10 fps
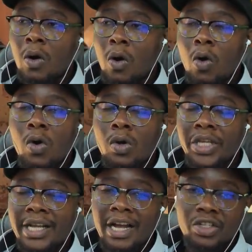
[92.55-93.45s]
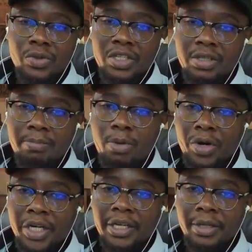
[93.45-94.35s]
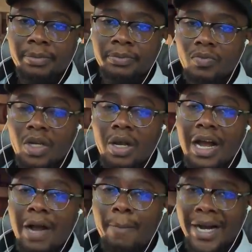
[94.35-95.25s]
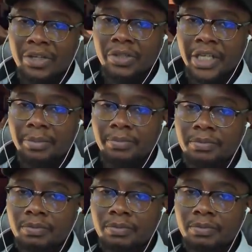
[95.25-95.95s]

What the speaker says: all the countries supporting him abandoned him.